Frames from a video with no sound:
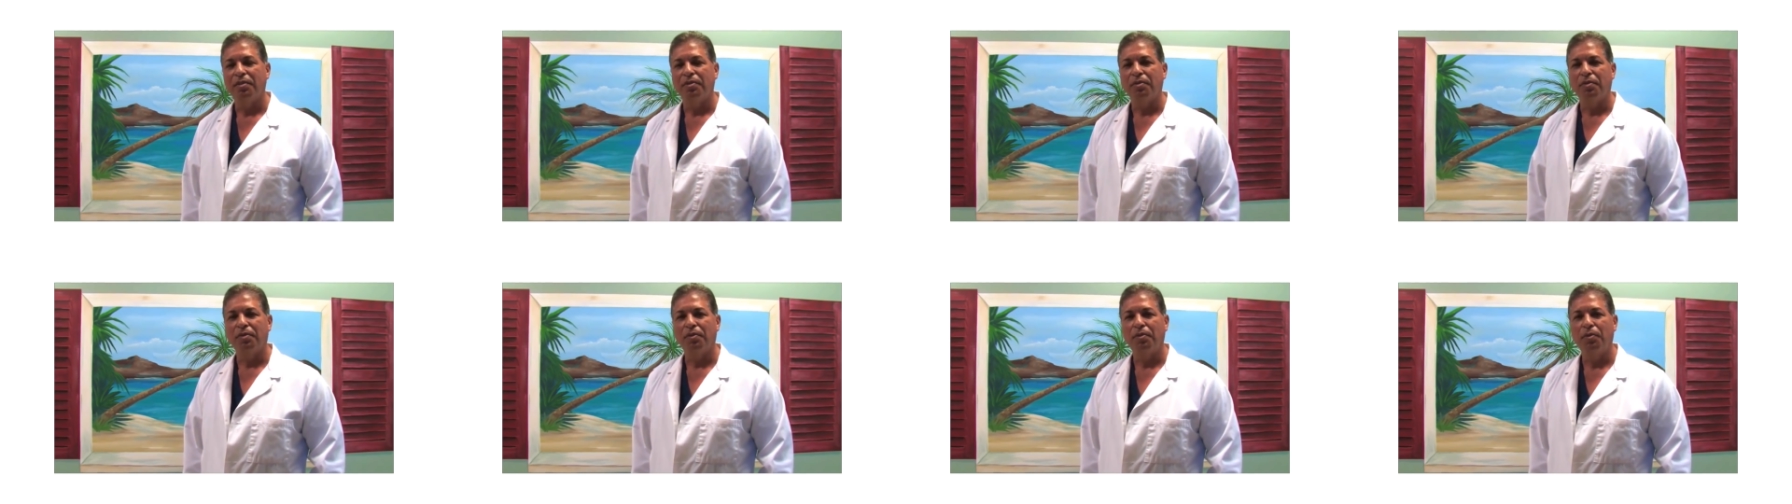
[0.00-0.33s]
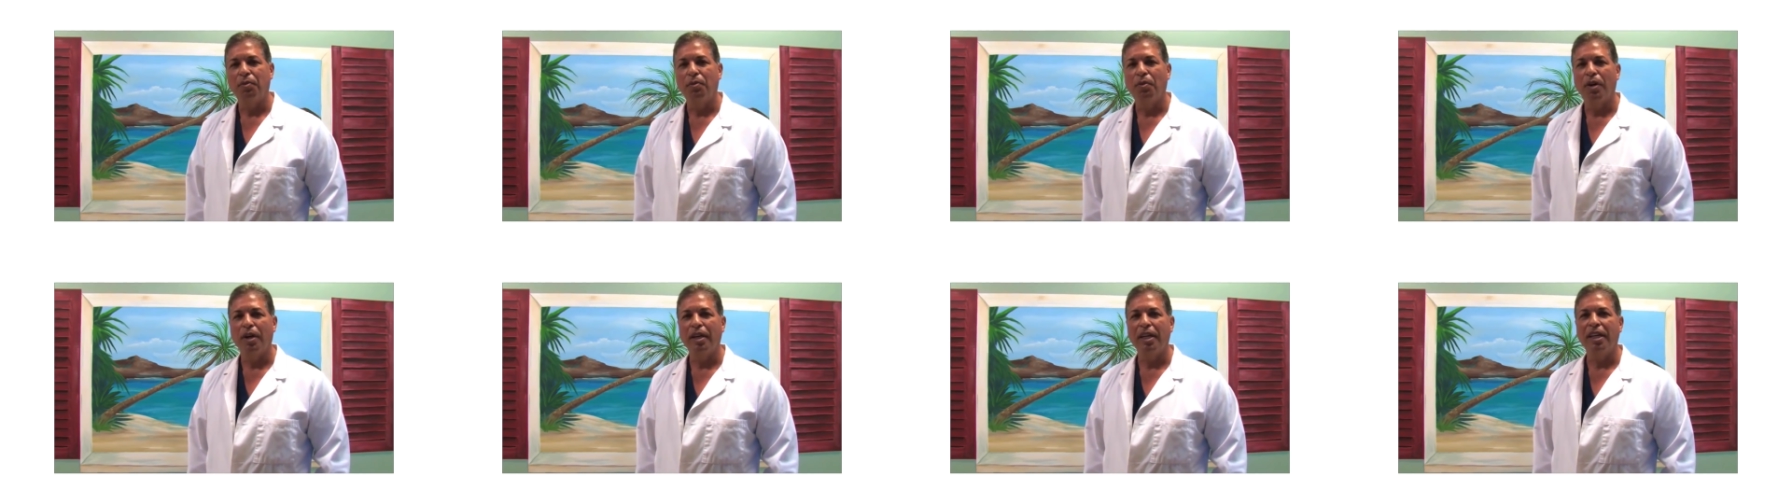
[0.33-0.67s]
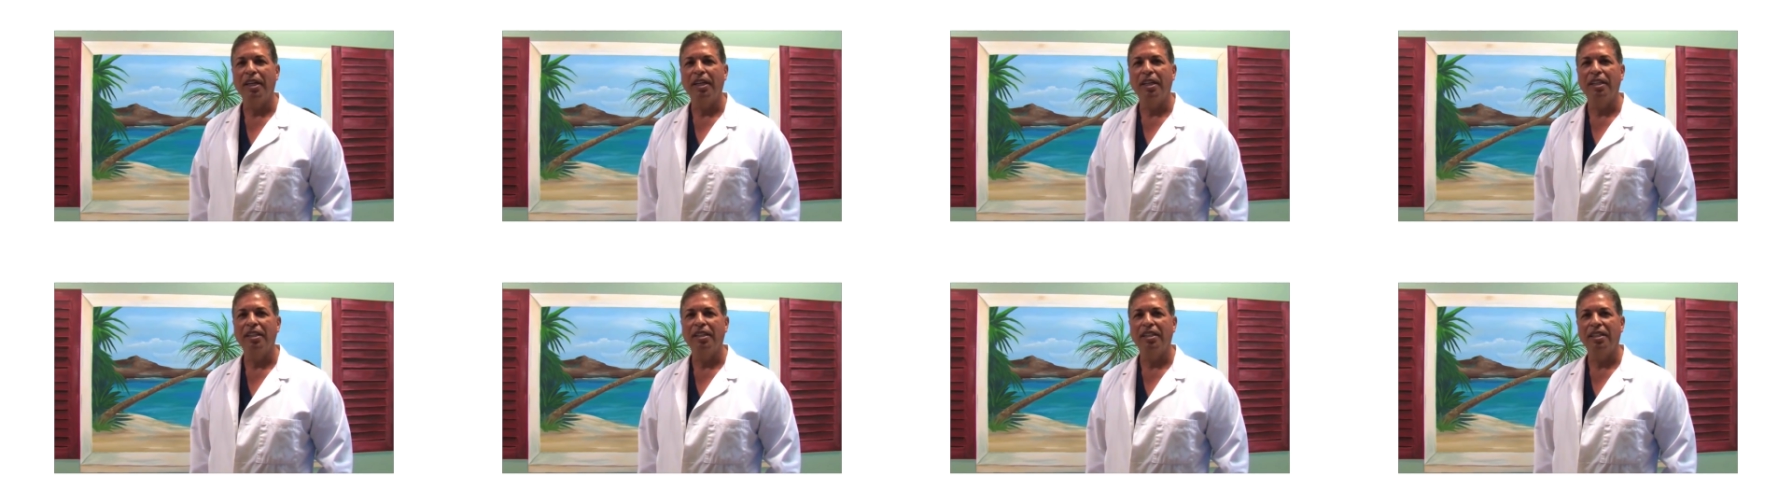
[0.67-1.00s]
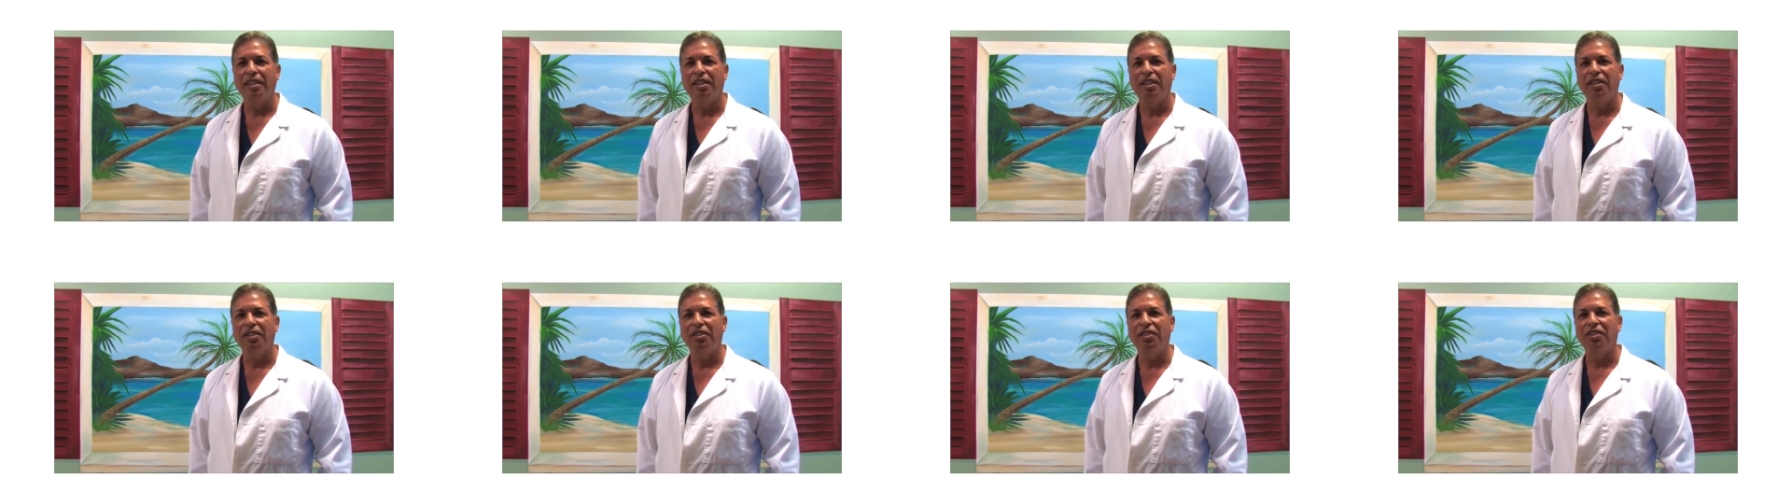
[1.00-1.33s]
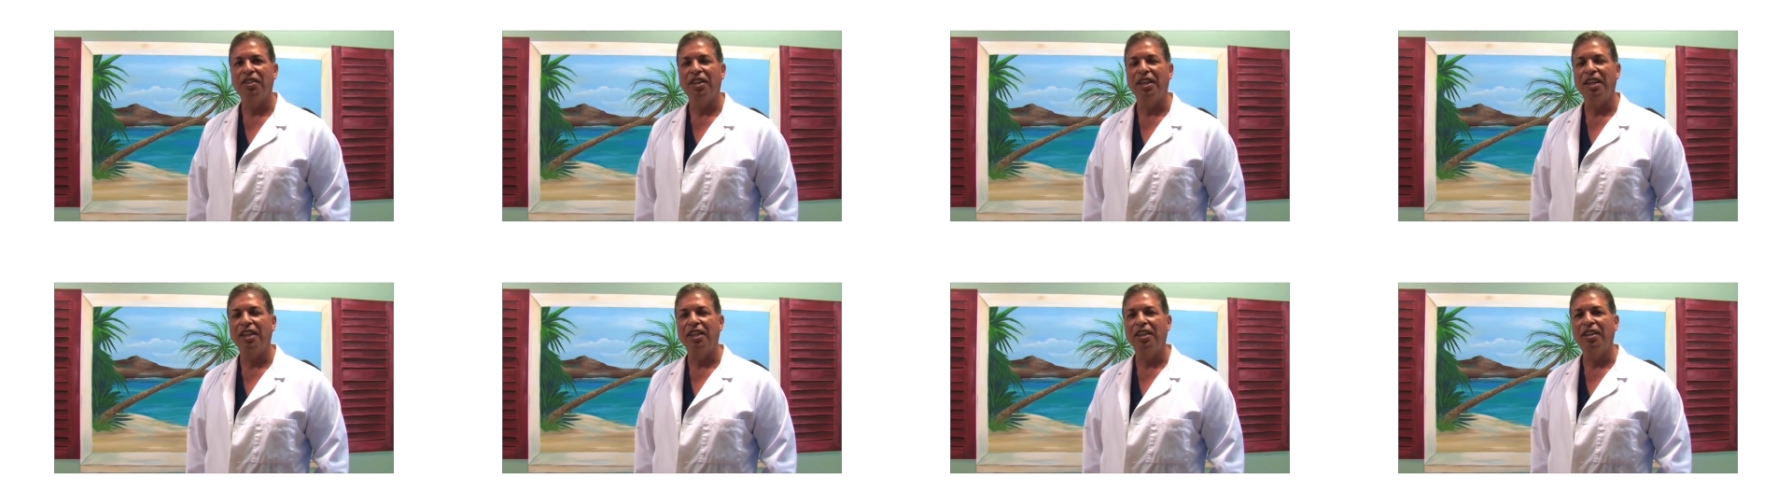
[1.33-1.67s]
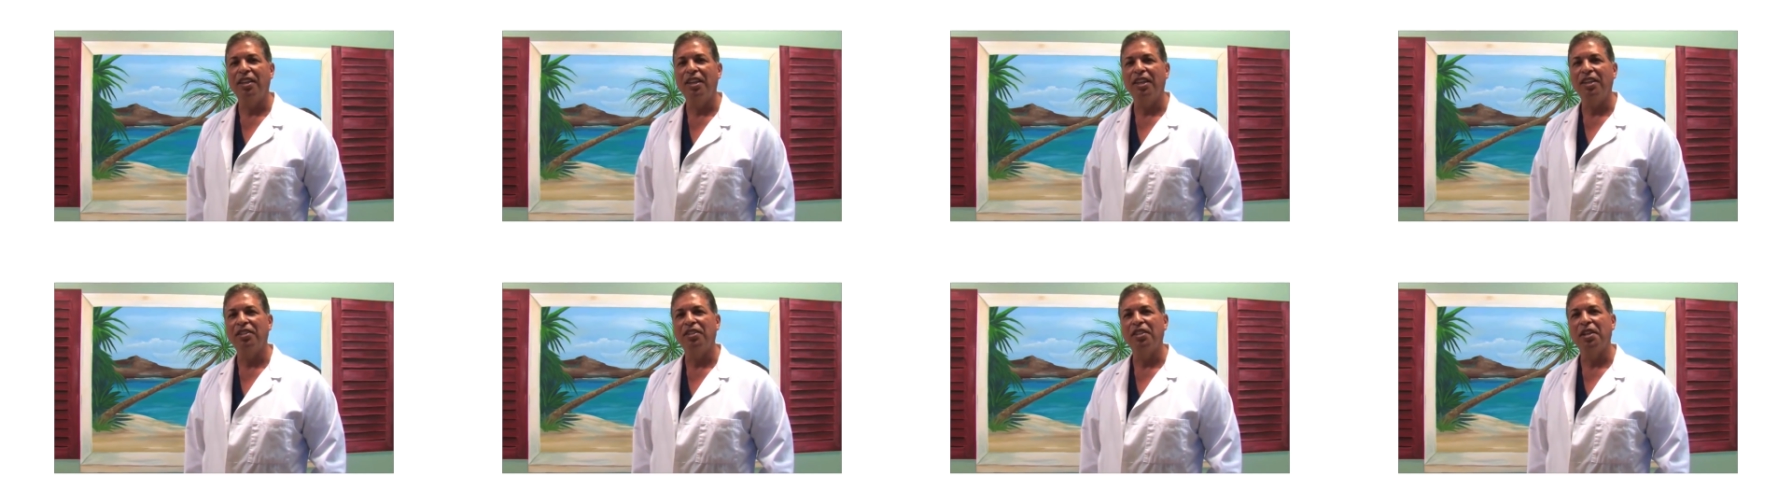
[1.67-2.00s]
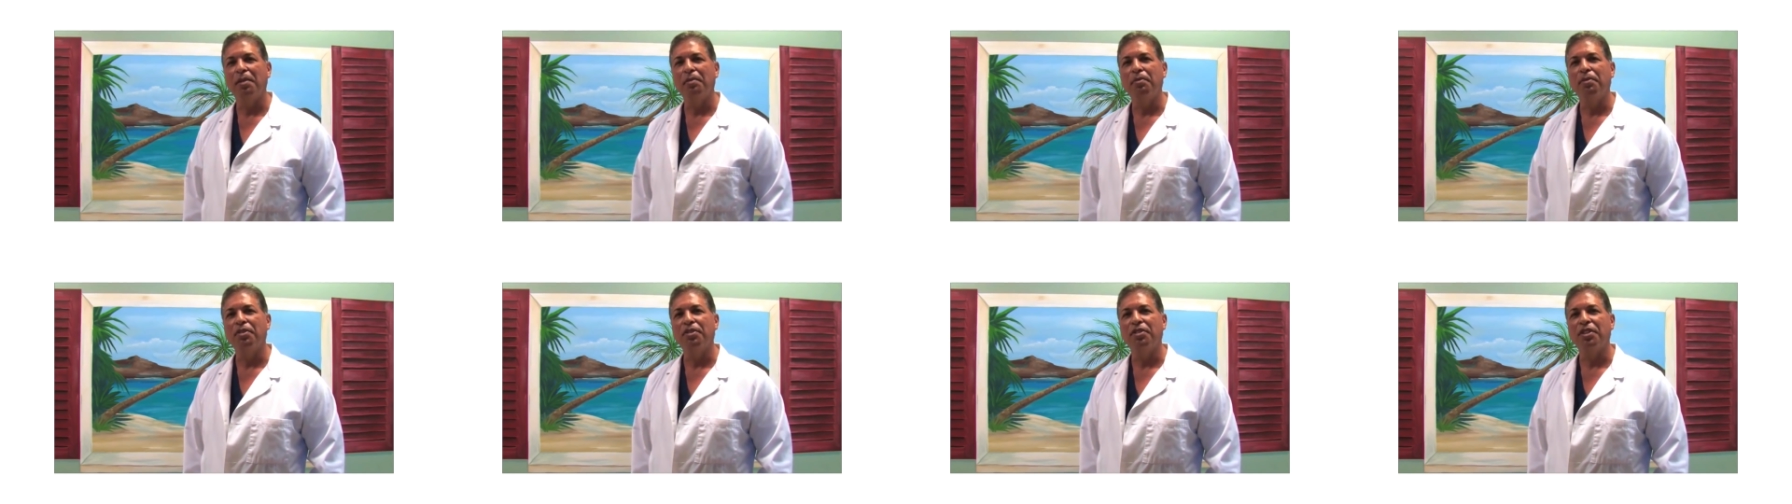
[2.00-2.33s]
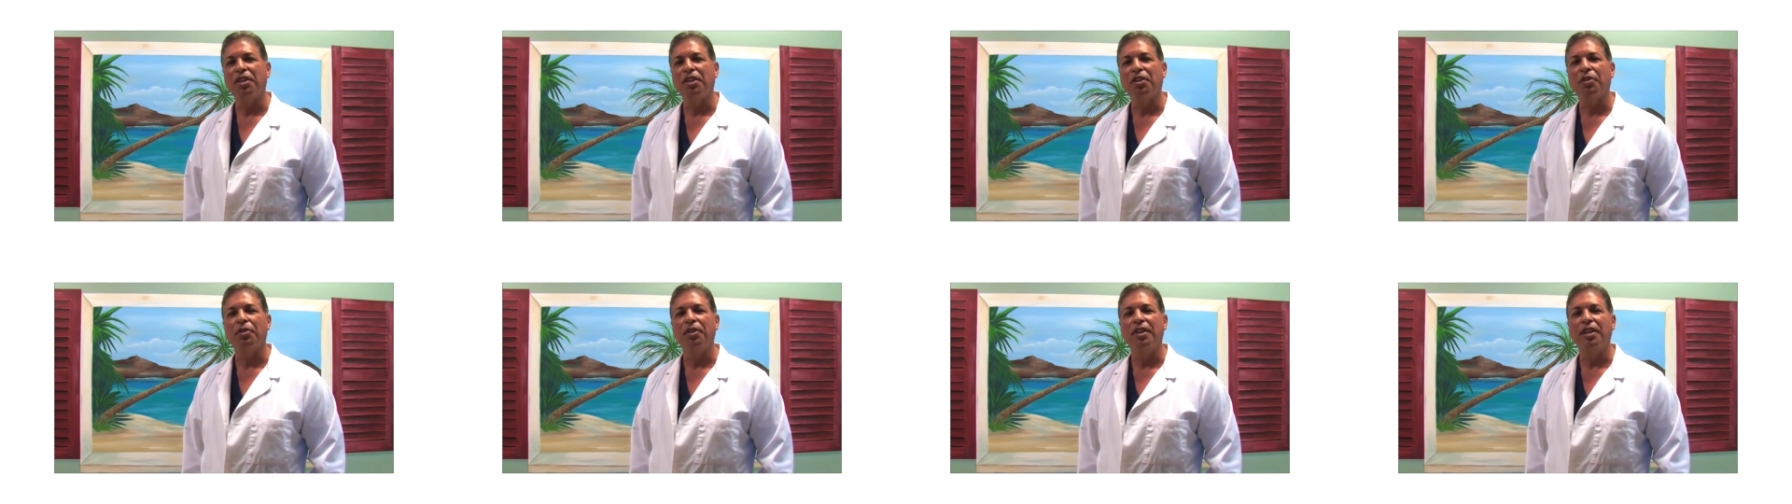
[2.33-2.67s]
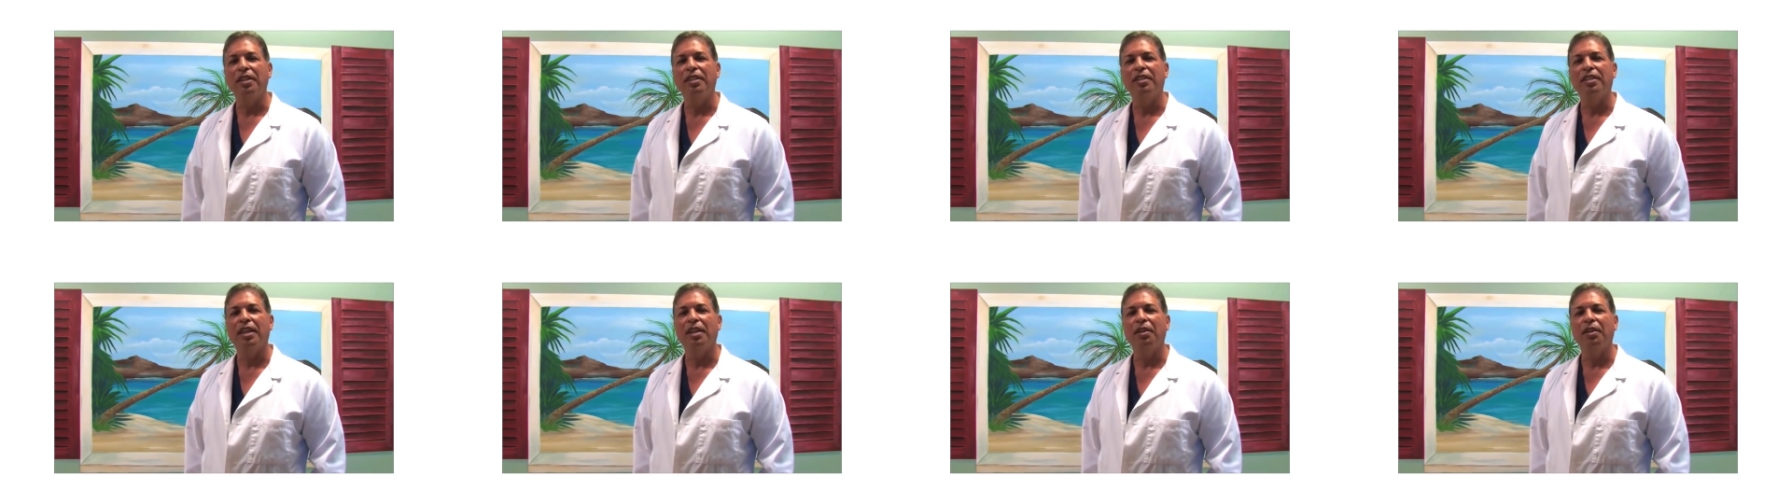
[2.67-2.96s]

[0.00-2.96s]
wanting to see these numbers increase.